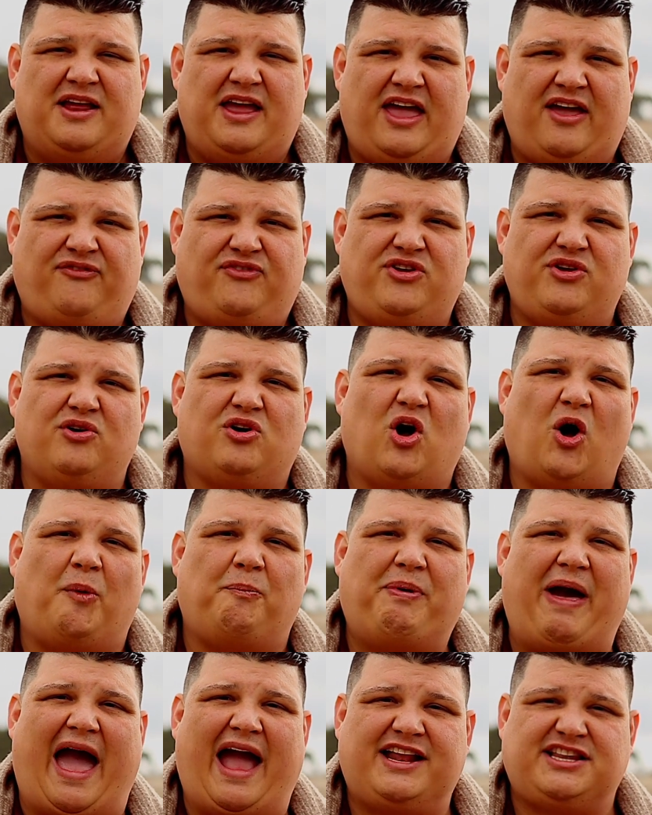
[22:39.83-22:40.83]
If you go
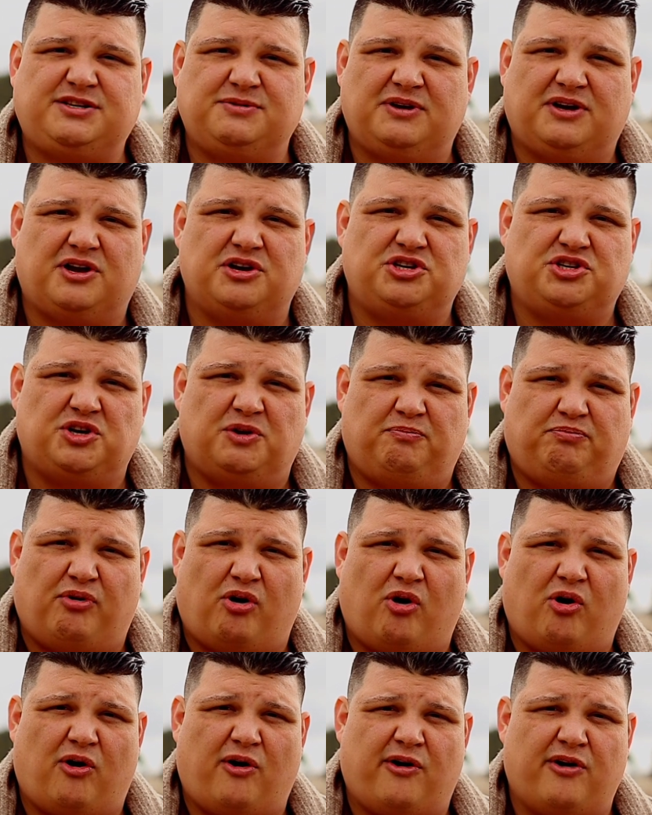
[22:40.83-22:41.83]
back to it because you're
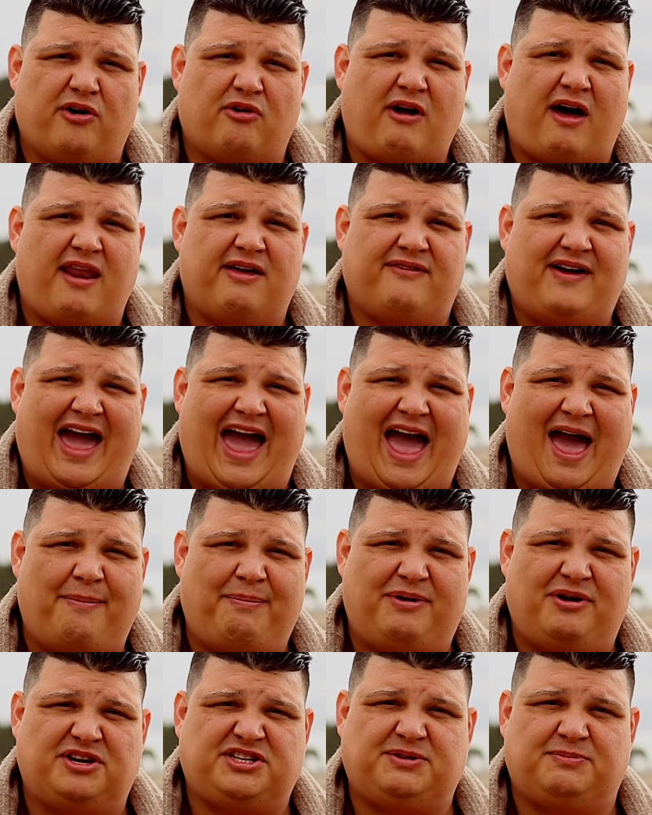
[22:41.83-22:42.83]
bored or out of
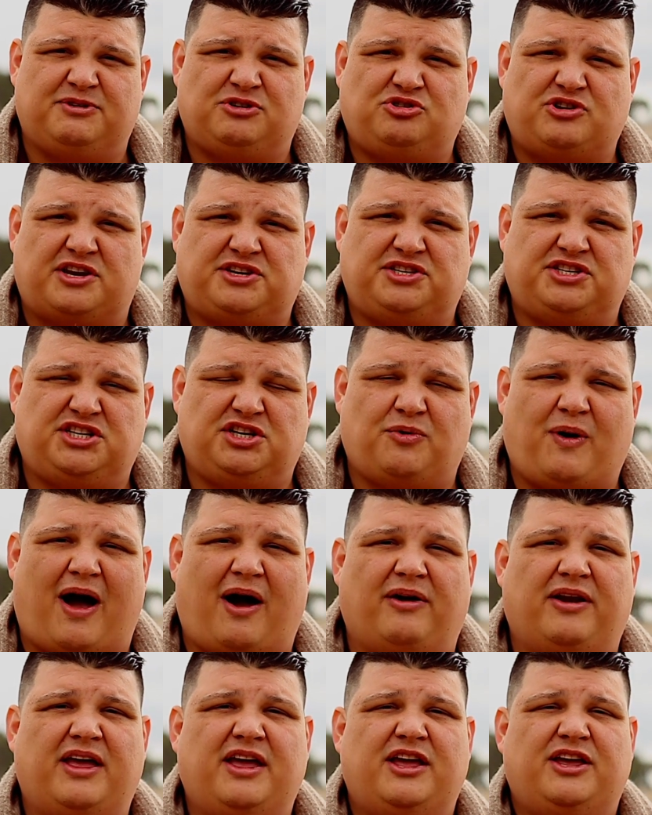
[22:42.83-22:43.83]
habit or someone stresses you
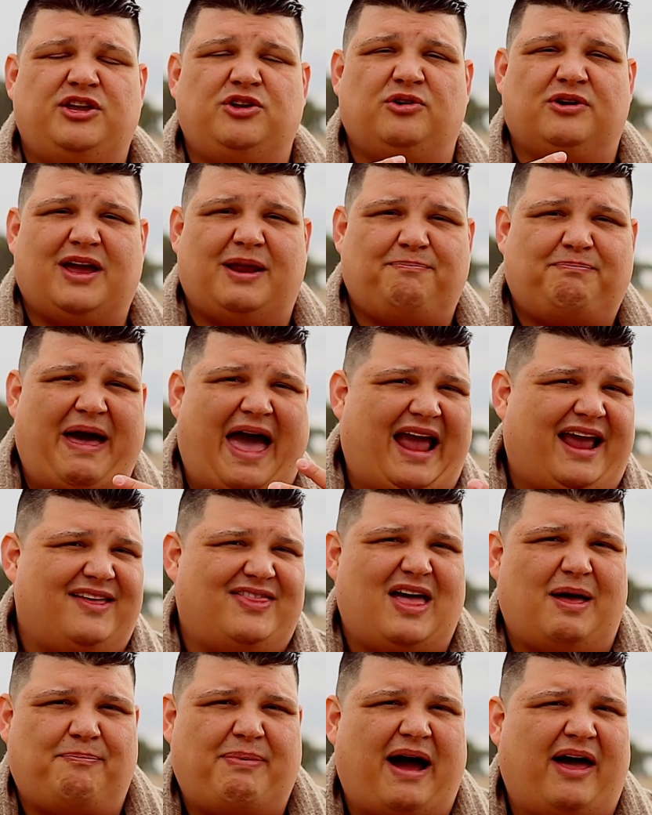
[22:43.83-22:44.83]
out, you'll get back
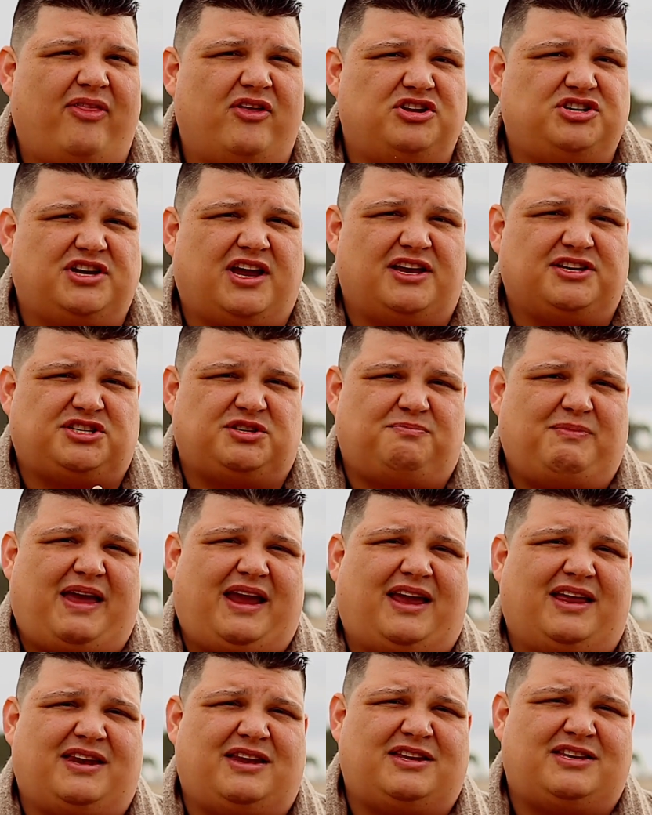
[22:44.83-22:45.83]
in that bondage again. So
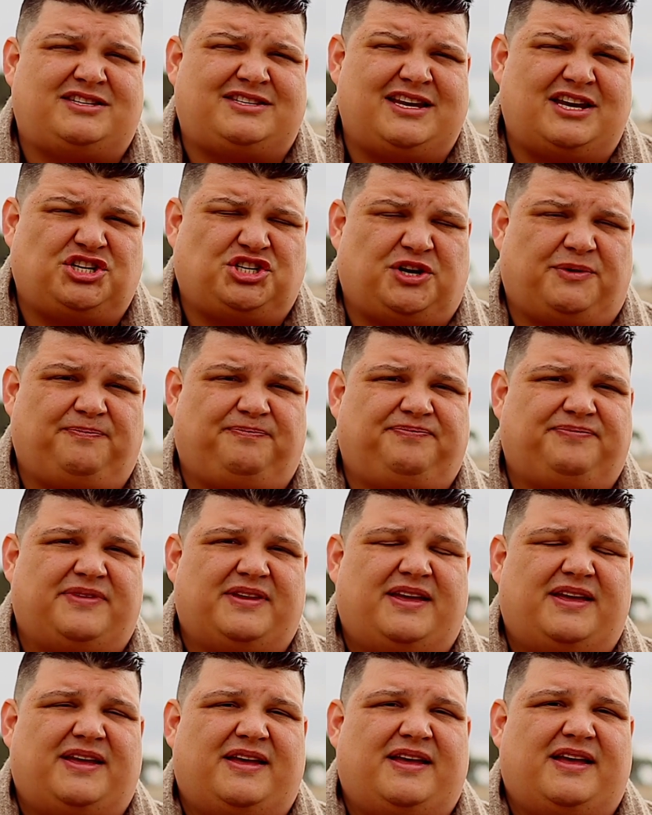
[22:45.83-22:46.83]
make the decision,
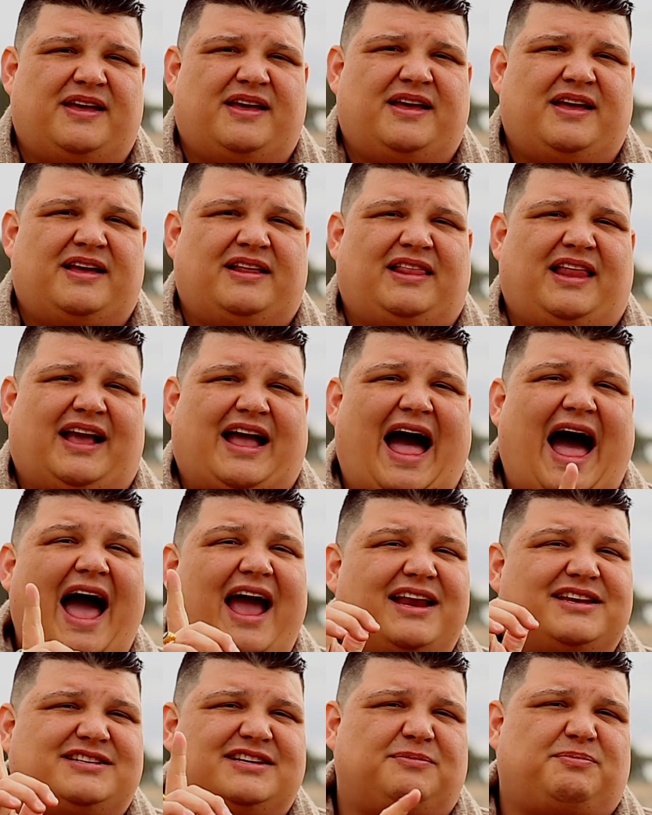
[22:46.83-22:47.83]
like
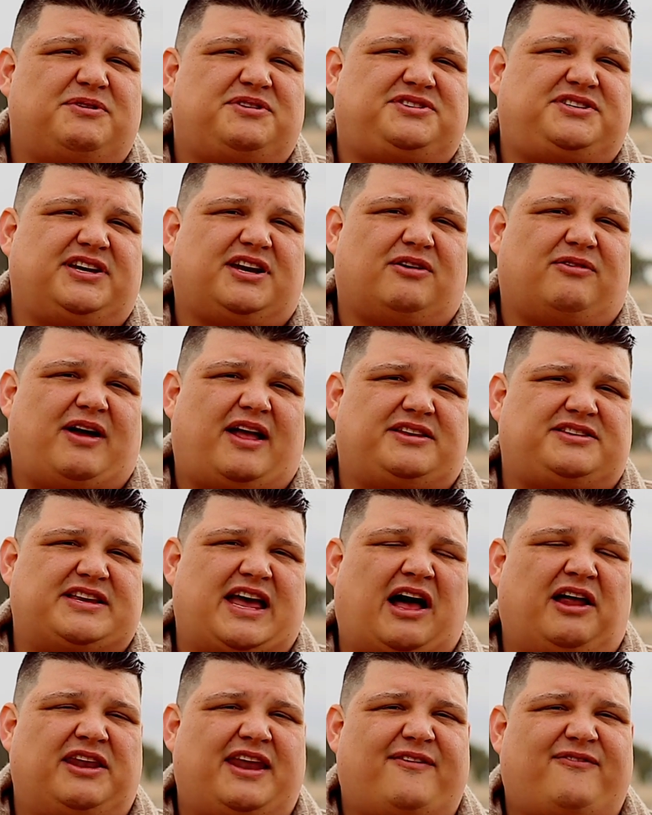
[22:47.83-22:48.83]
I did with cigarettes,
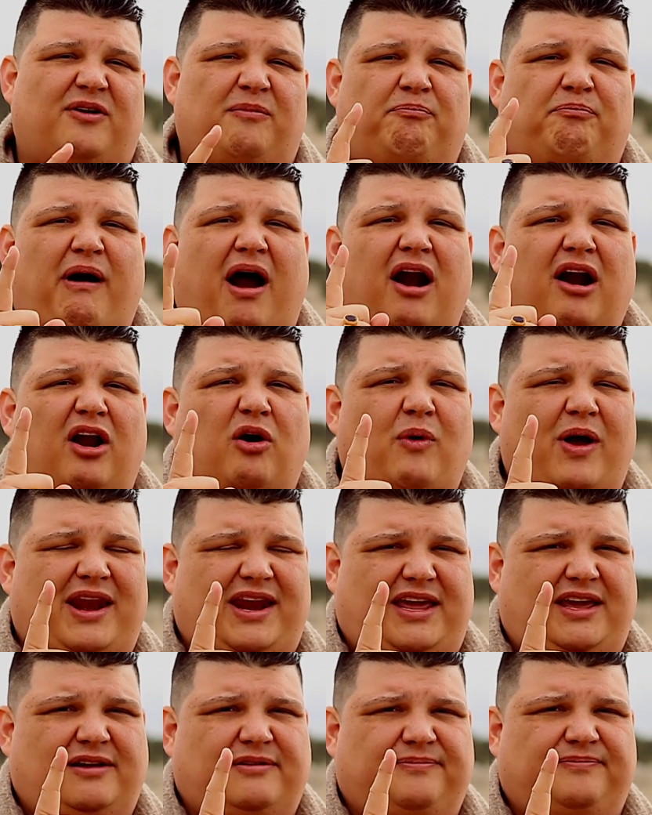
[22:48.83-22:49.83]
I'll never borrow
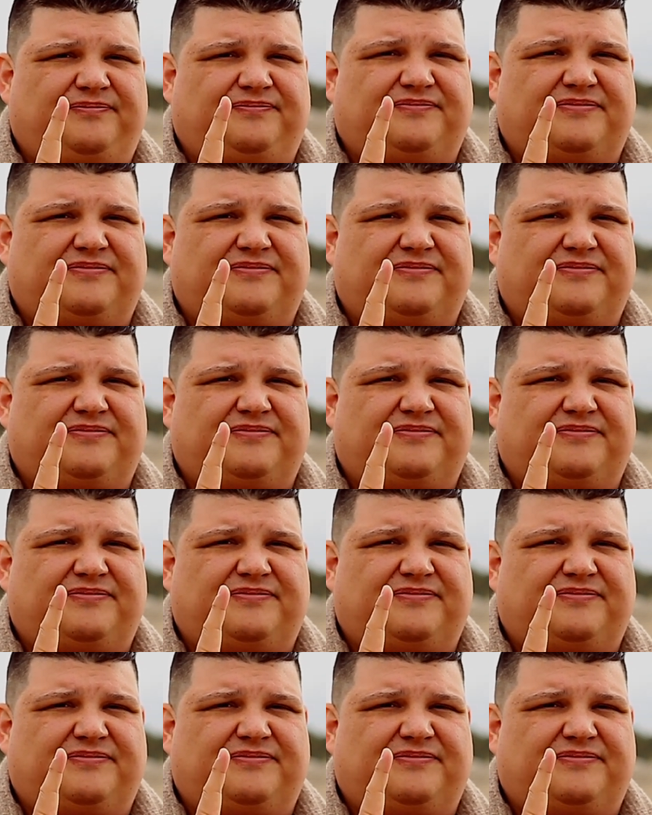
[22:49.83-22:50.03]
any